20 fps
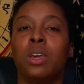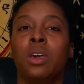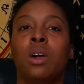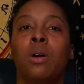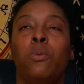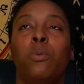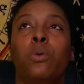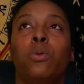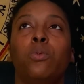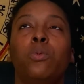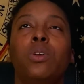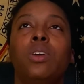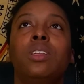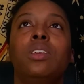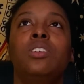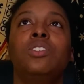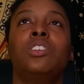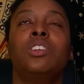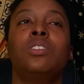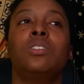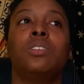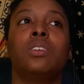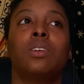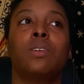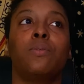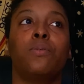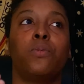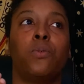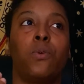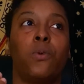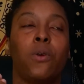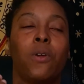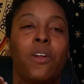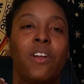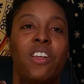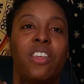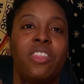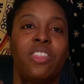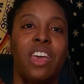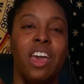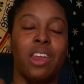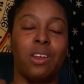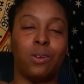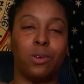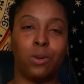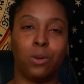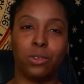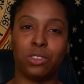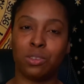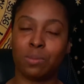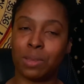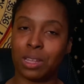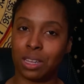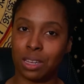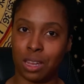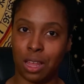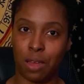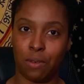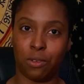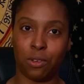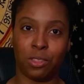when really she's looking for that ultimate lover,